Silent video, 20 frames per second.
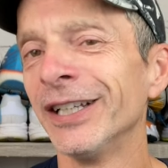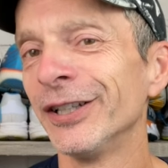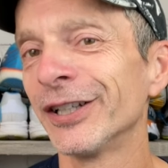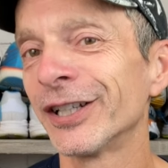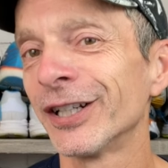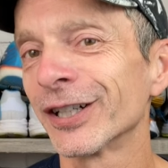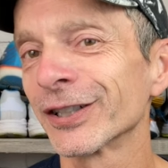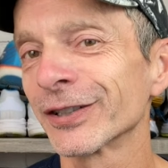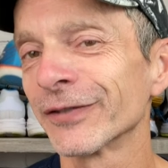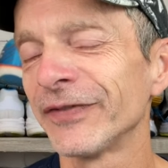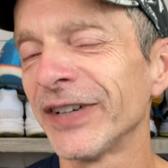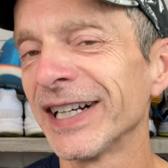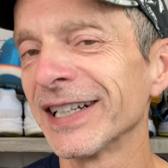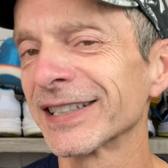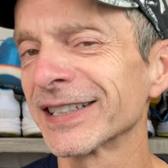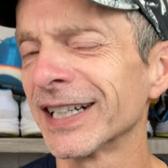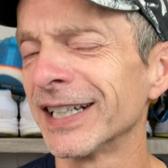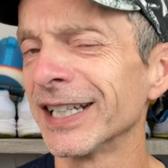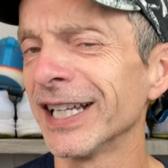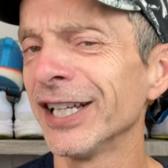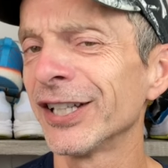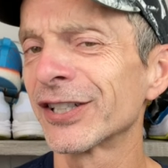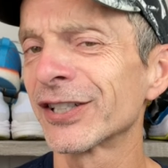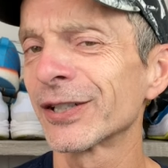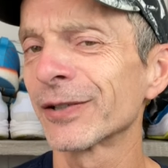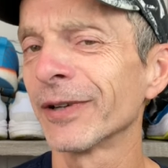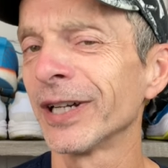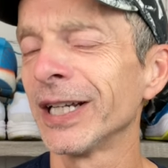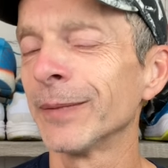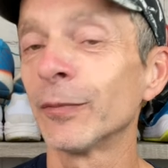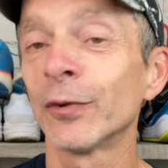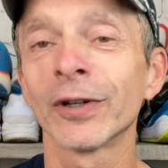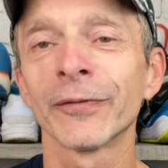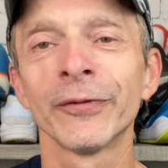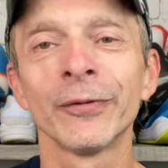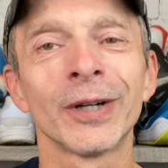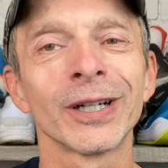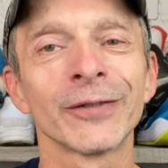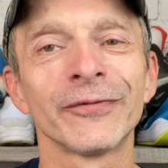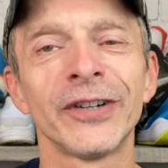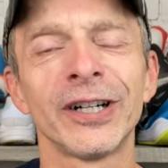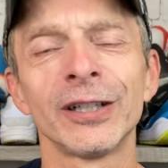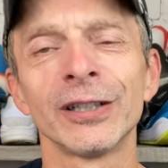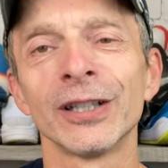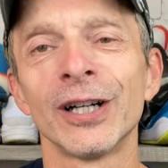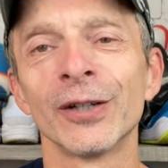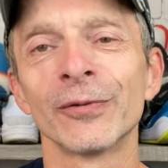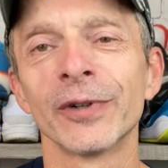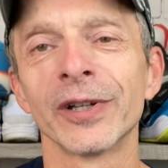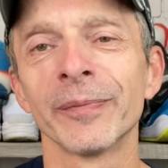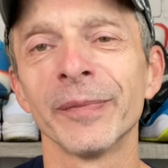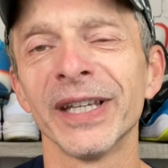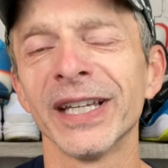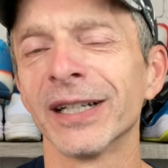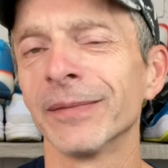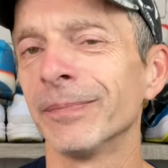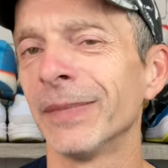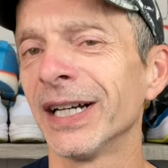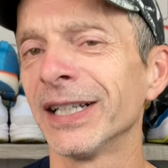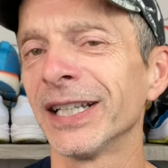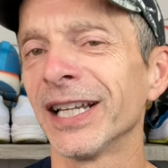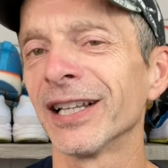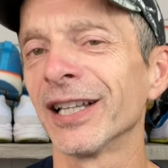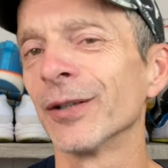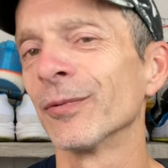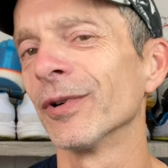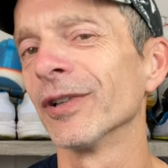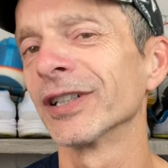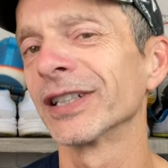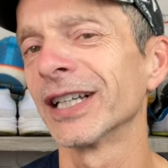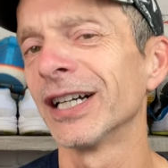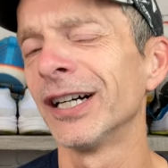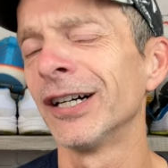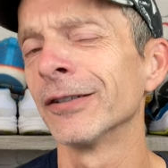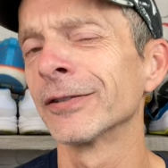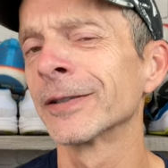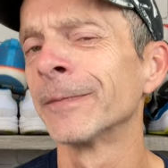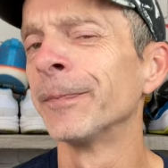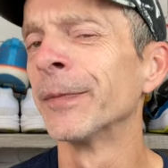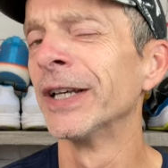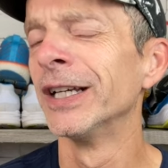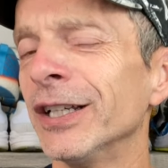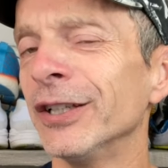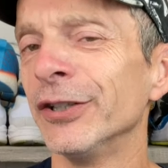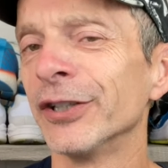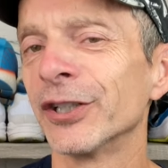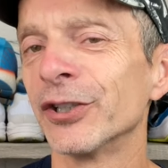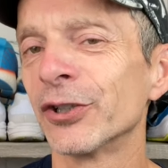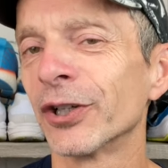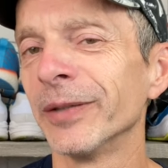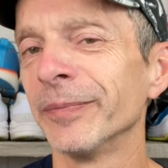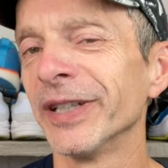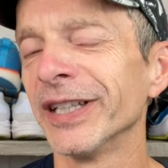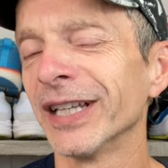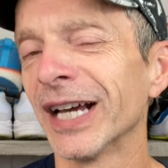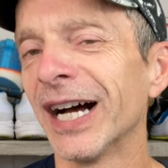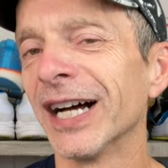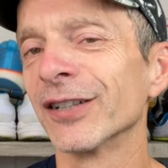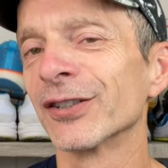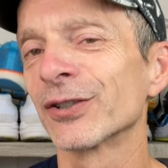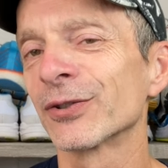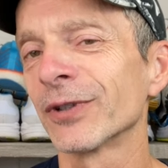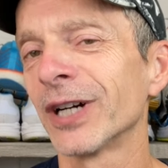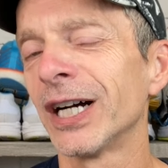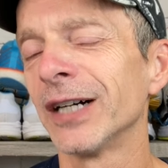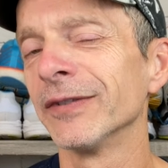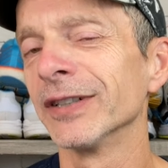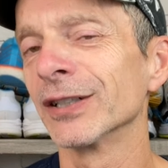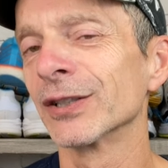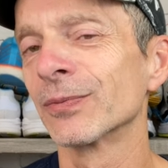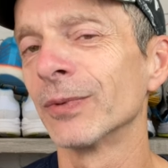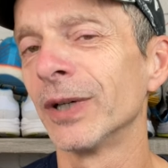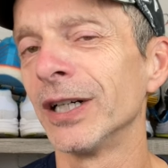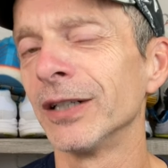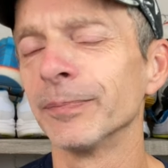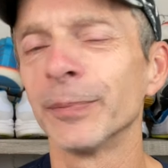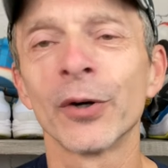You can also find us on Instagram, or if you want to follow along with me on my daily workouts, you can join me on Strava as well.